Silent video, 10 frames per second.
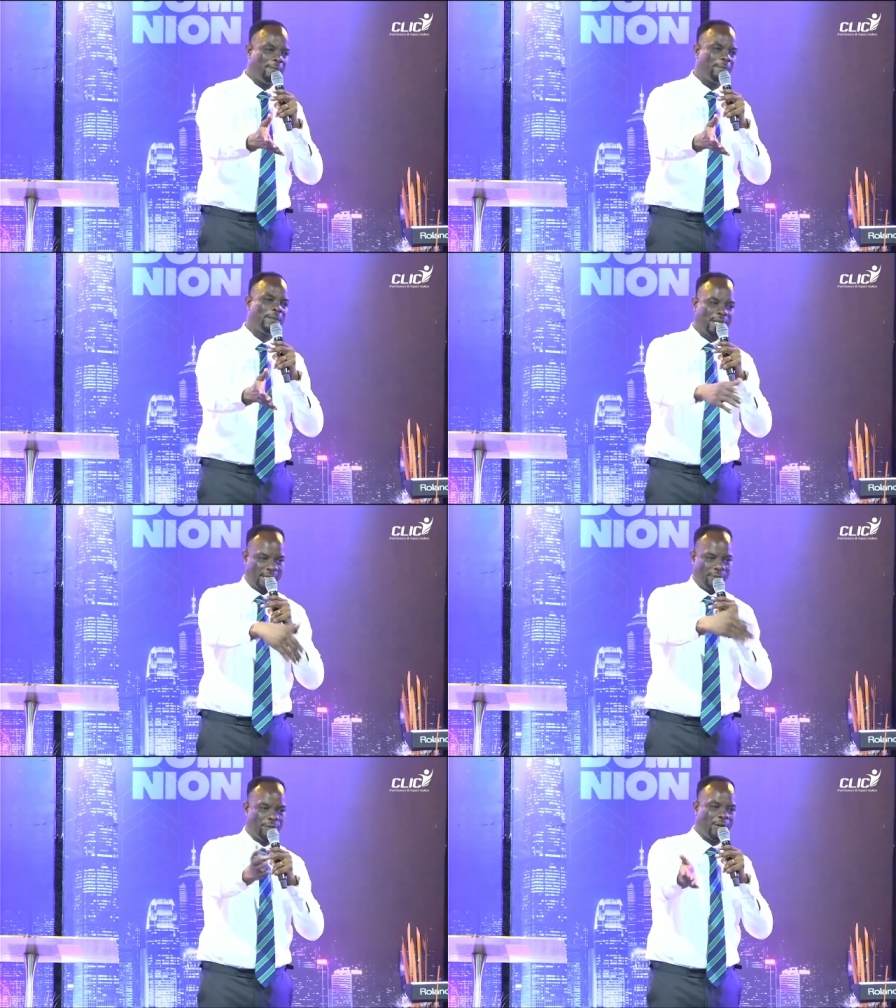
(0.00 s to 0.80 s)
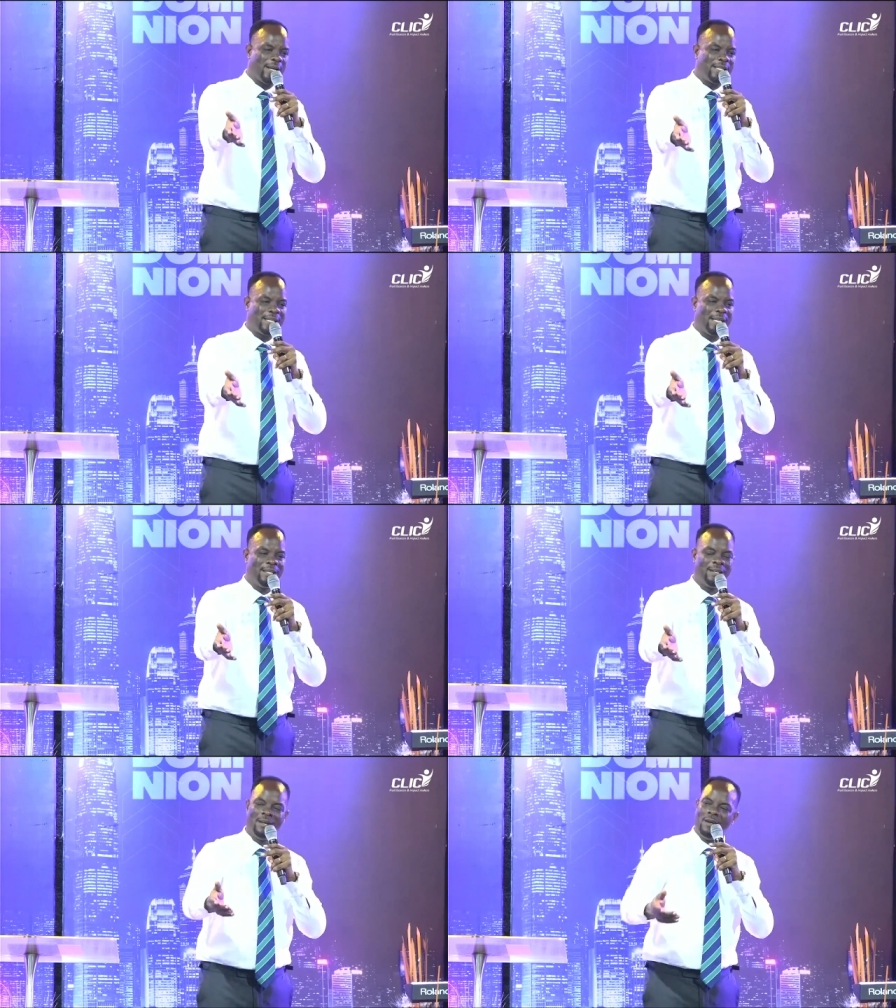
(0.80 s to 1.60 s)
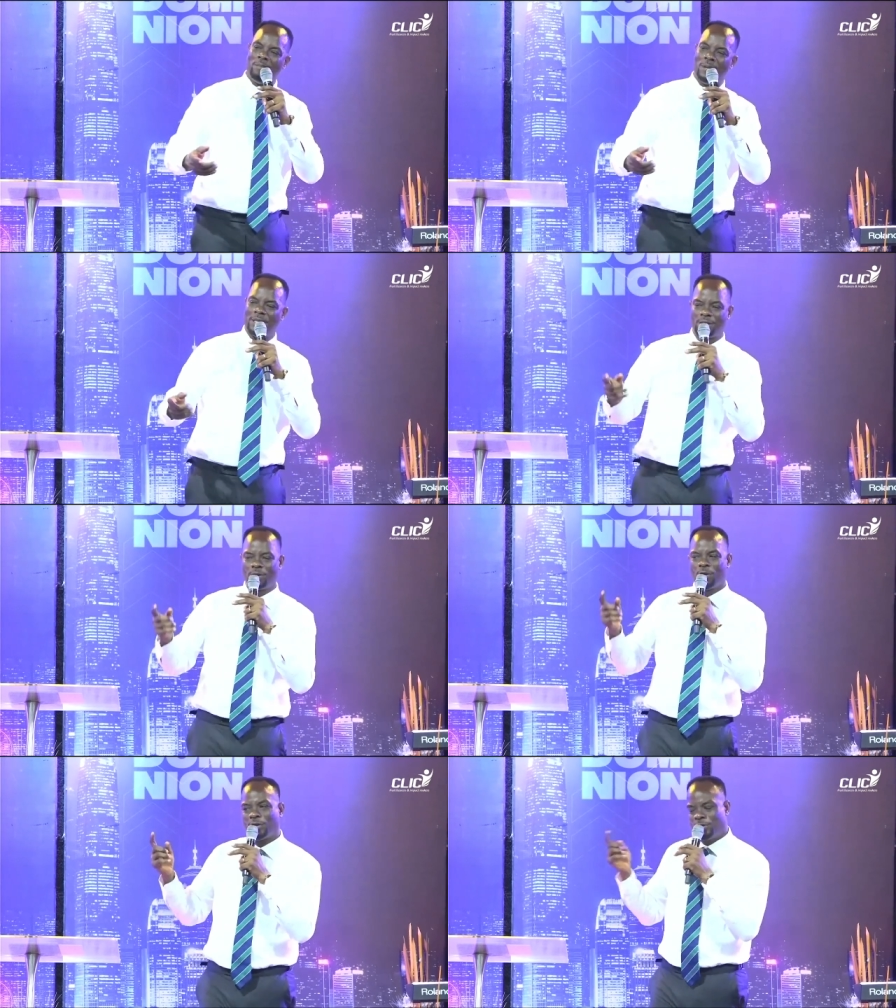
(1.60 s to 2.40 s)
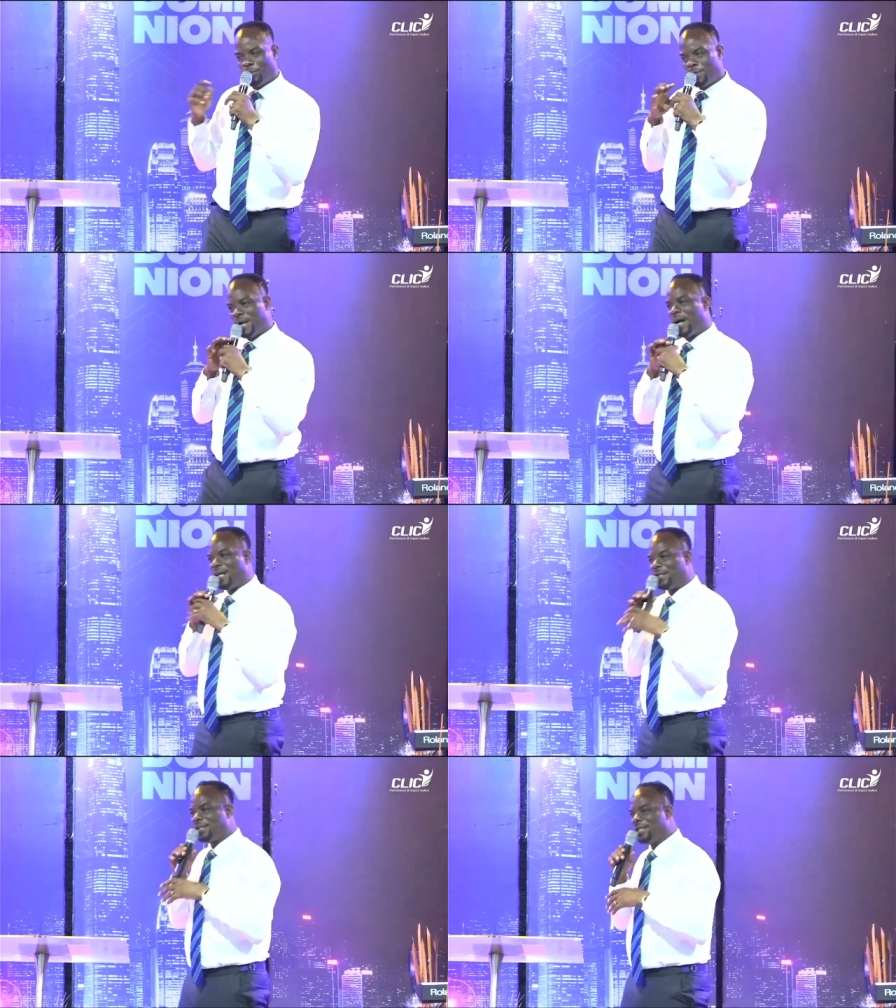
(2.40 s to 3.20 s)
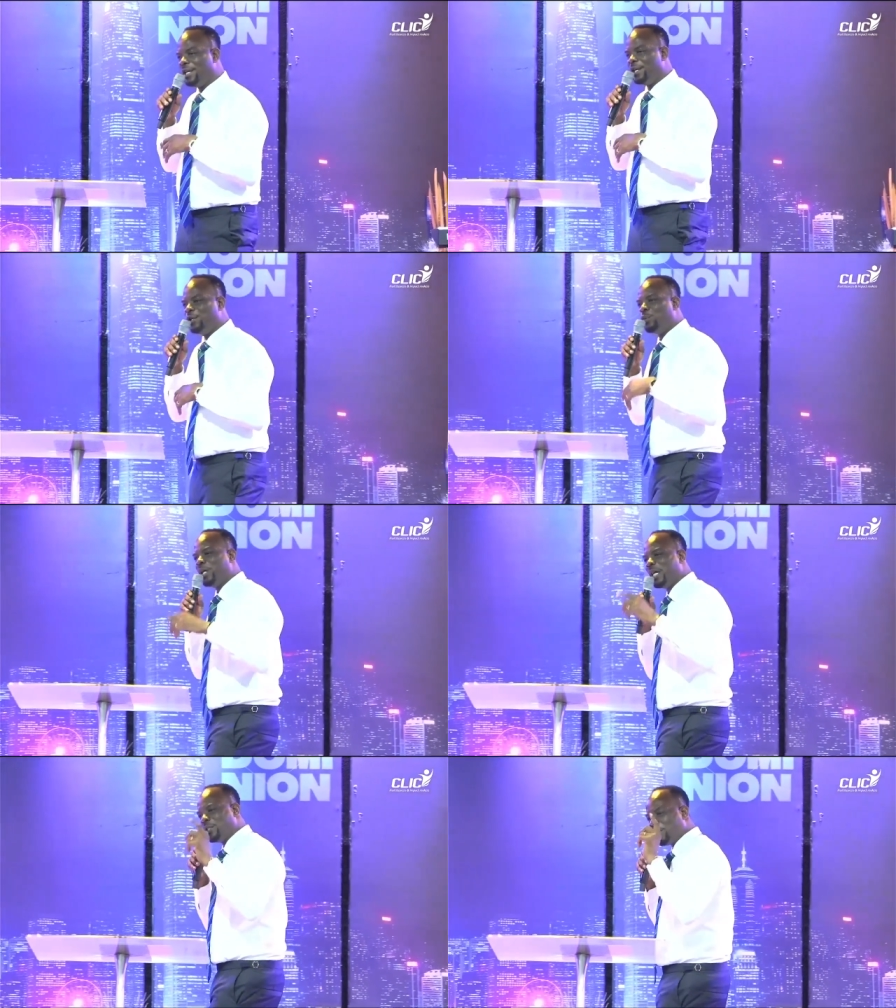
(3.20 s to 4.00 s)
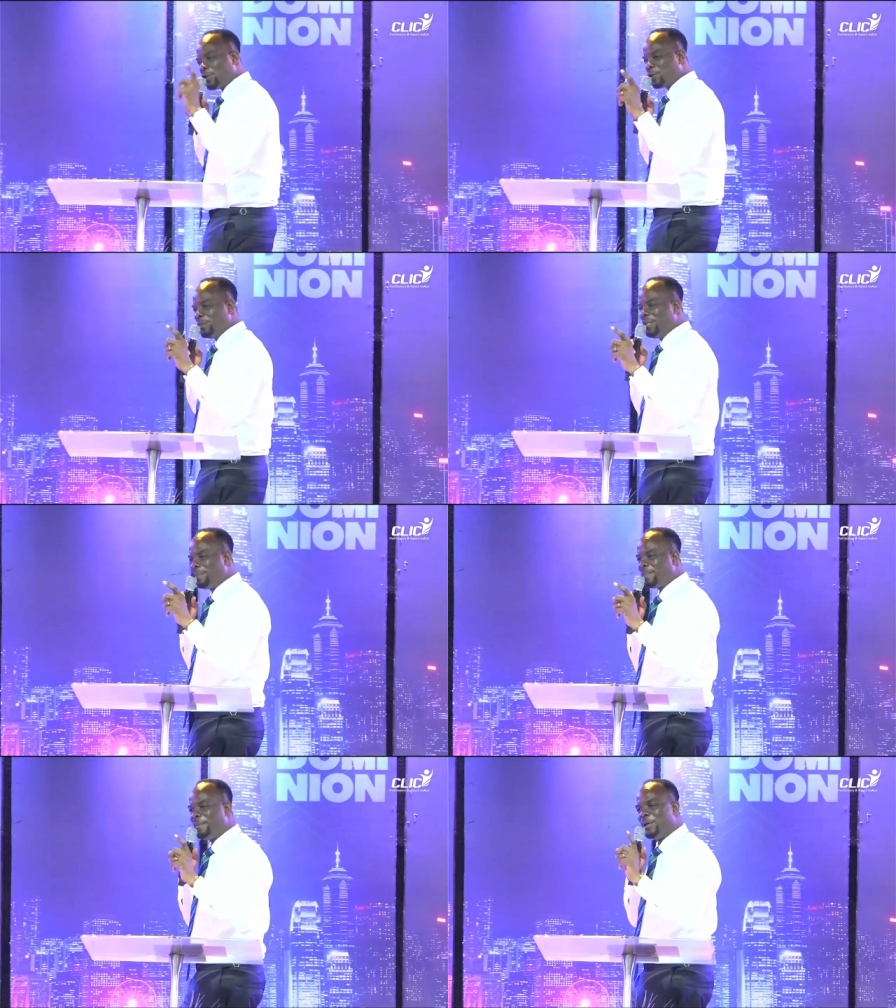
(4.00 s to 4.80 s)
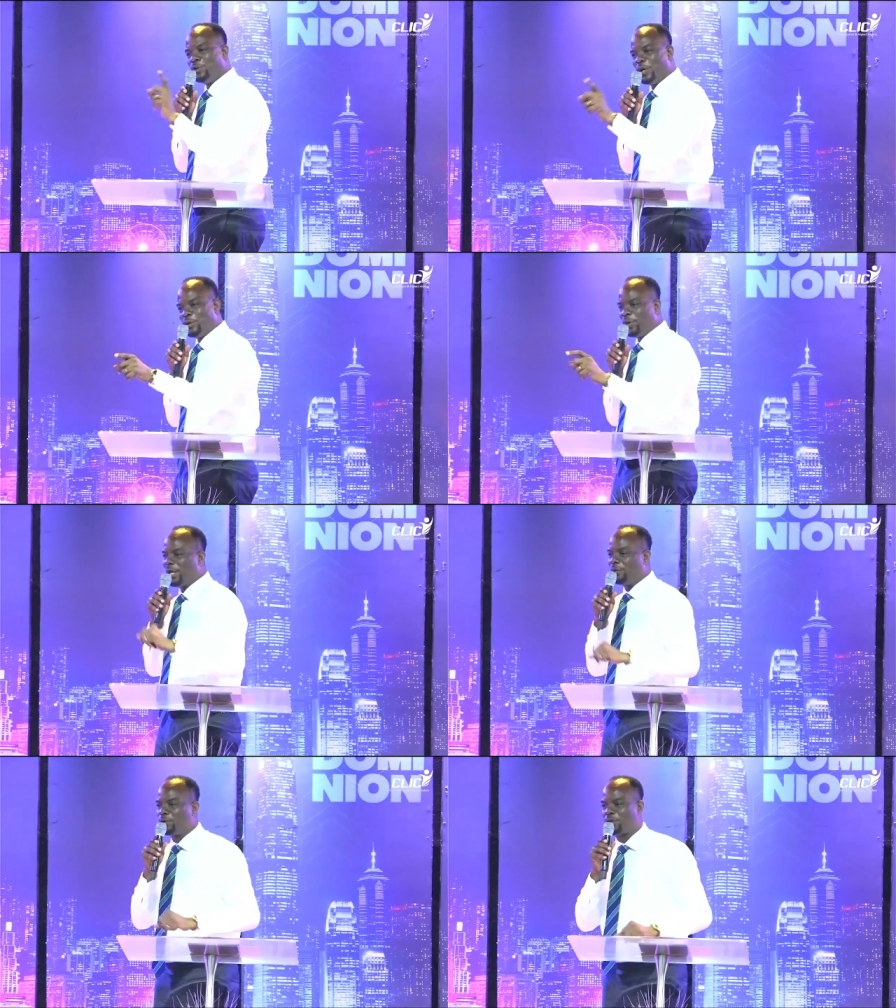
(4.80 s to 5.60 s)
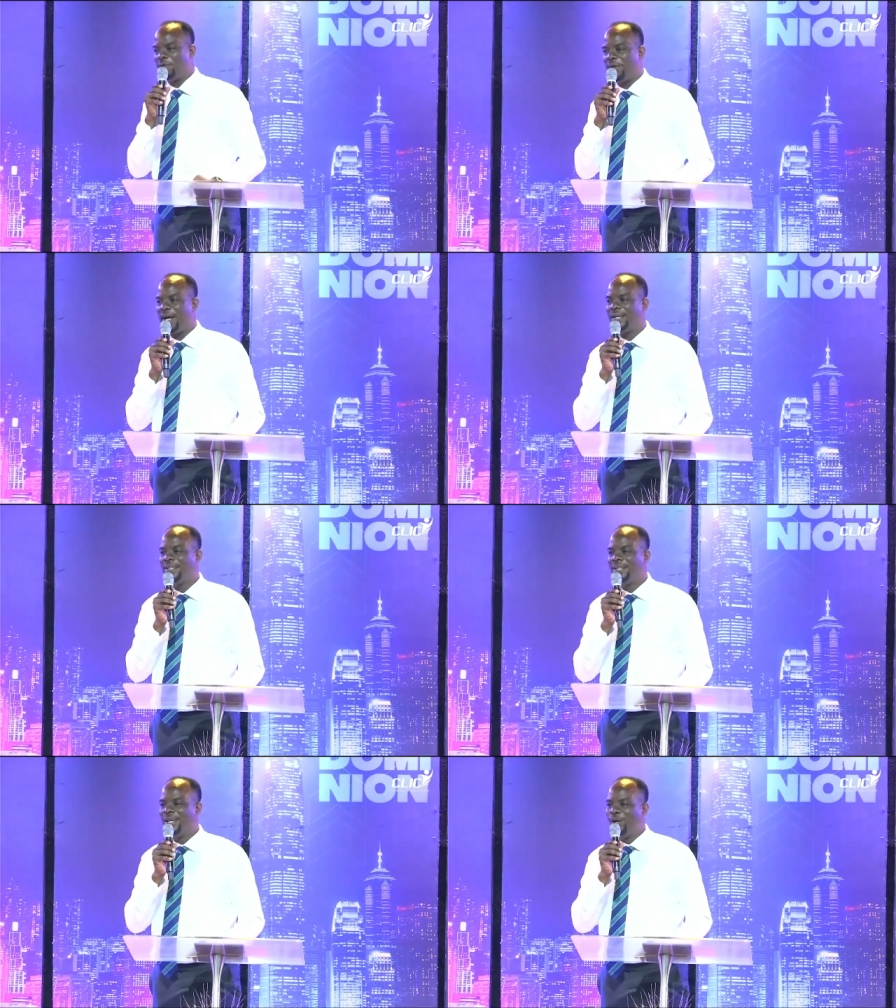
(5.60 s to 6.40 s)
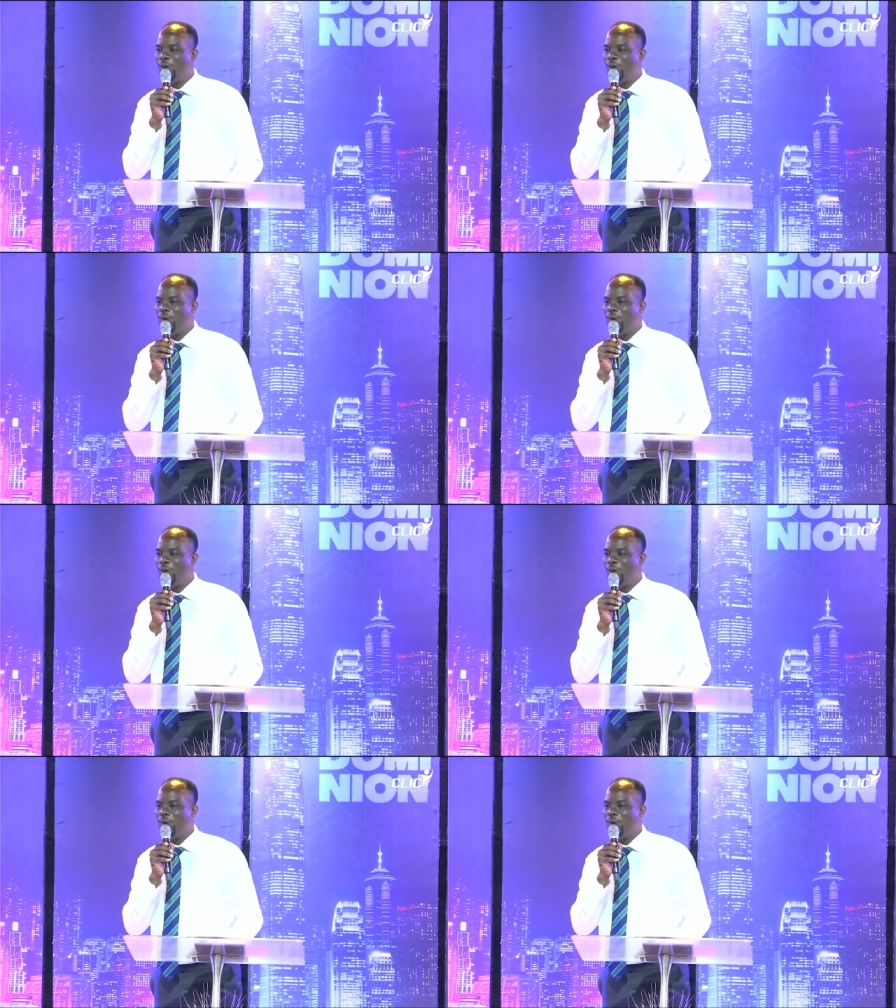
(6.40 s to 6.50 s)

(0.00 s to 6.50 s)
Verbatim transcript: Take it for granted, but God know my heart. You will exhort me, but you are the one that will suffer. When I